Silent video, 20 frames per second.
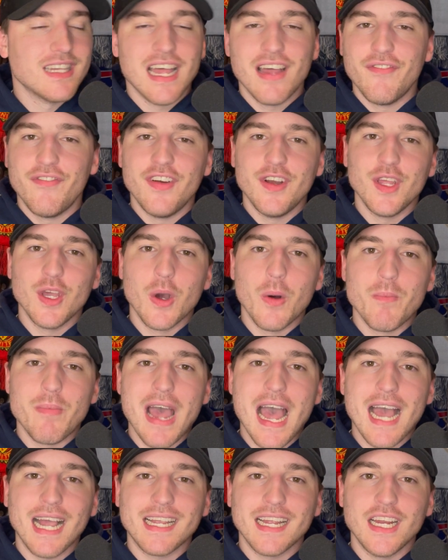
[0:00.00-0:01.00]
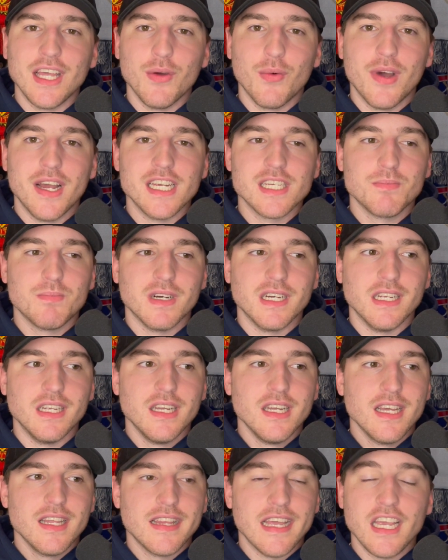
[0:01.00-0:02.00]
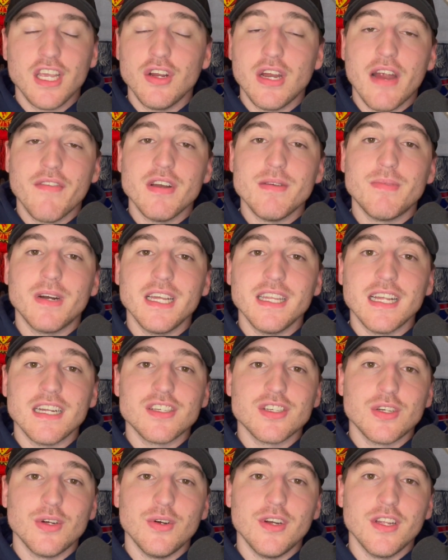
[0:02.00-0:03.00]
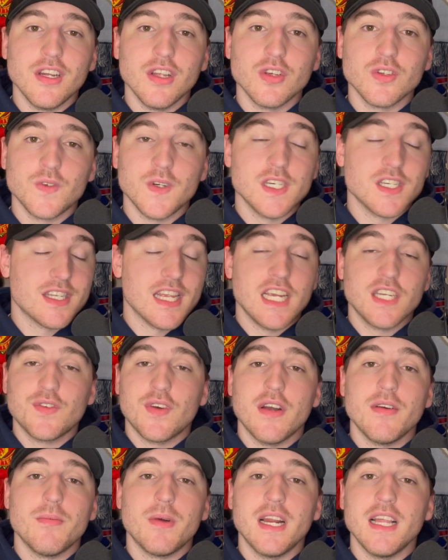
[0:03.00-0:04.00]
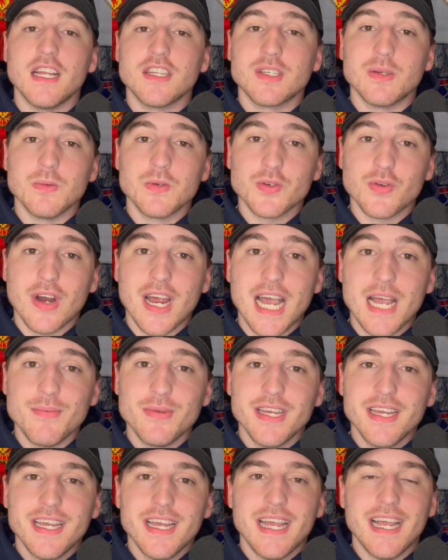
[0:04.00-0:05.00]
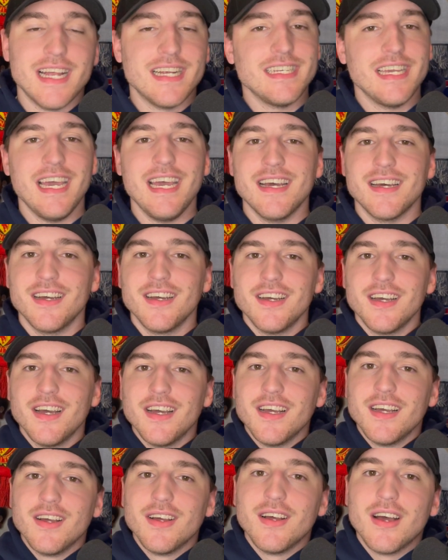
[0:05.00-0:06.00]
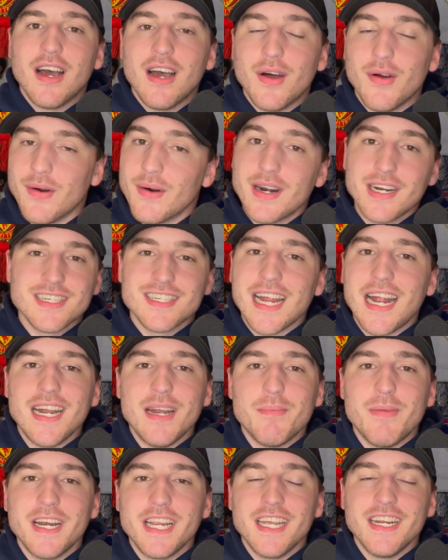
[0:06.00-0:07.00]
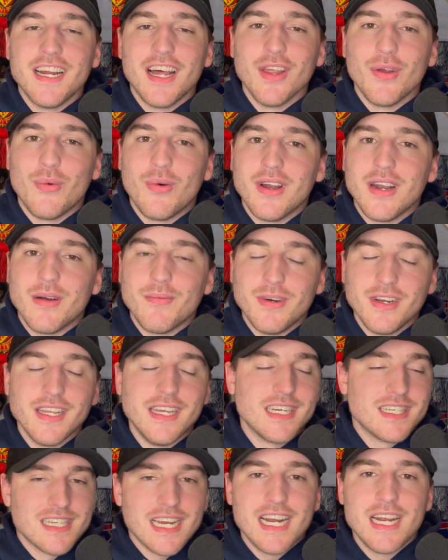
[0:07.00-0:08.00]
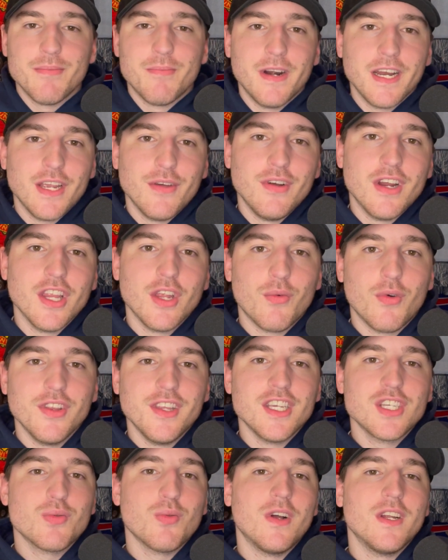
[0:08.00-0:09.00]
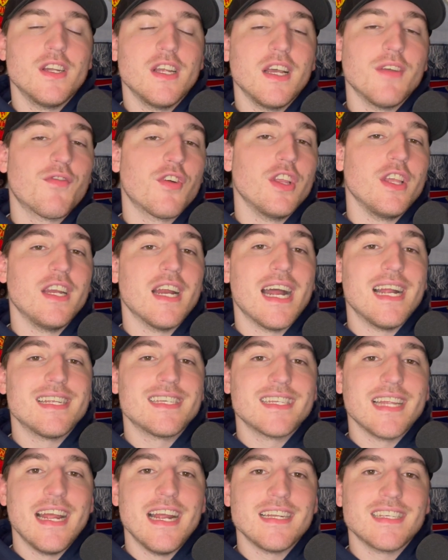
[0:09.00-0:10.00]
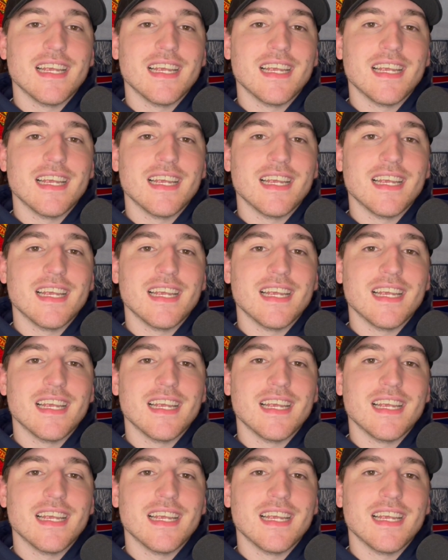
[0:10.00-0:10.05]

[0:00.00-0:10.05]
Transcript: that video back anyways. But thank you to everybody that's tuned in those videos. Thanks for everybody that's subscribed. And yeah, we're excited to bring you another one. I'm really excited to bring you another one. This one for the United States